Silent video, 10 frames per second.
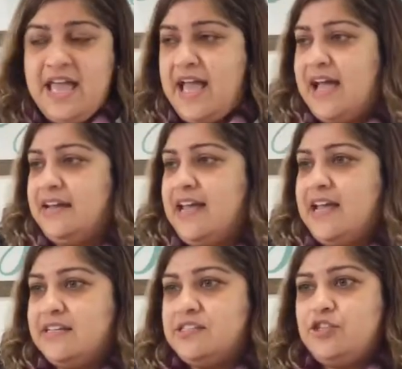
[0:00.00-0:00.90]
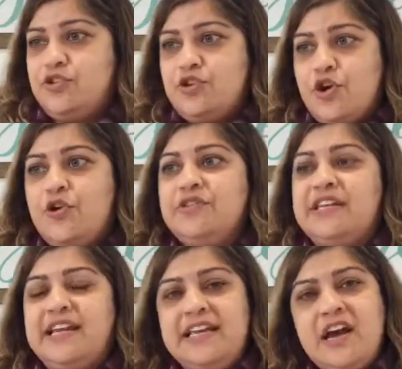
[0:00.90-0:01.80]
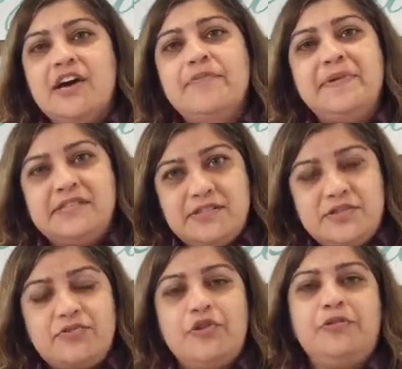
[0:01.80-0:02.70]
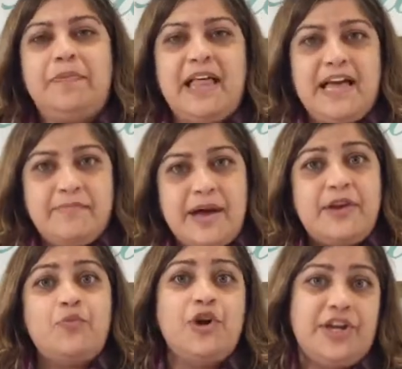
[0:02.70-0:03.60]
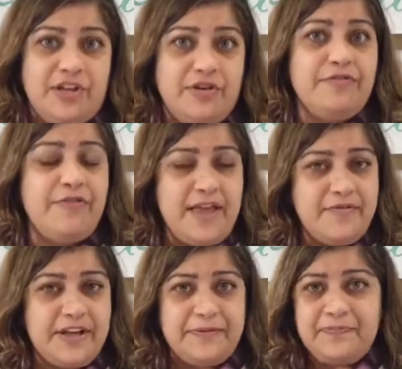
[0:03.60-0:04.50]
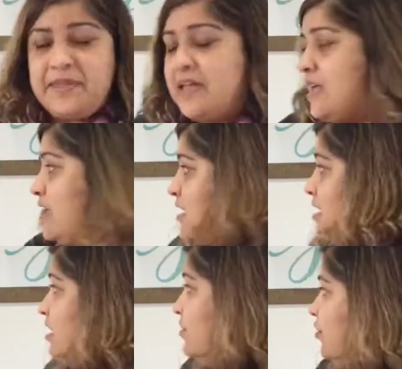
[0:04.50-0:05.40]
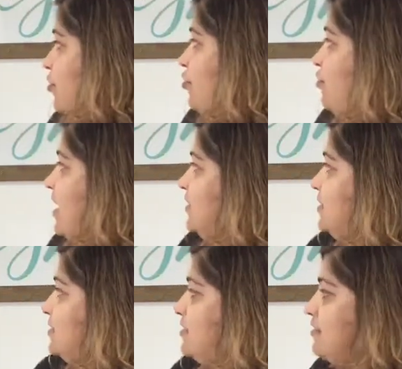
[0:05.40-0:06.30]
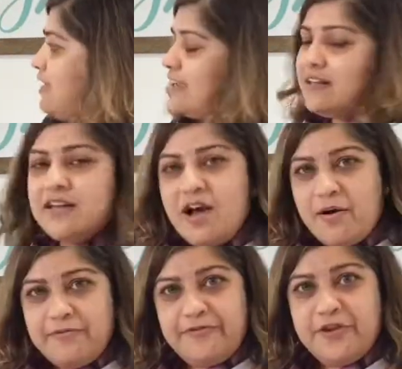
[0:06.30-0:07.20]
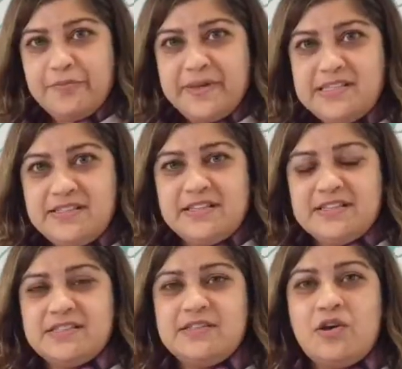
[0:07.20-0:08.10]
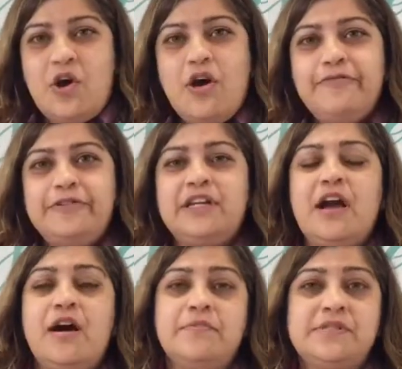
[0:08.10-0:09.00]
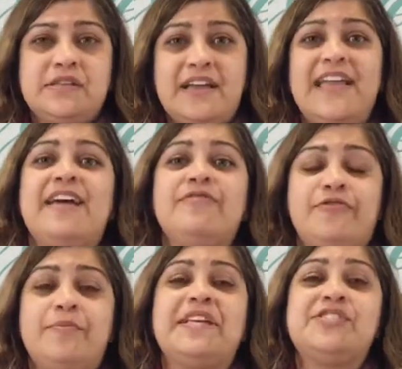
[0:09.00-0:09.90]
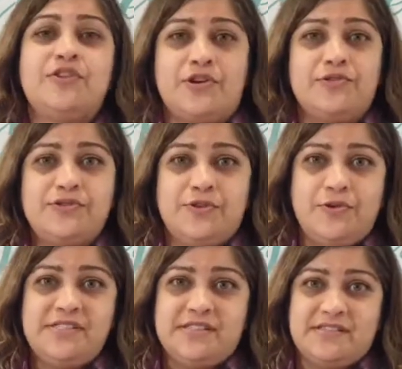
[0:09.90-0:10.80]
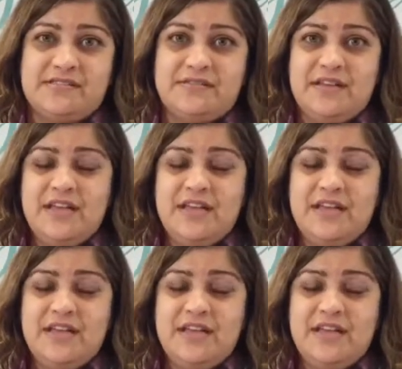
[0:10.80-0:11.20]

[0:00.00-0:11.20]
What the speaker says: and hence you know that any kind of business growth plan might work in your favor. The threats that can come for your business often comes again from external sources.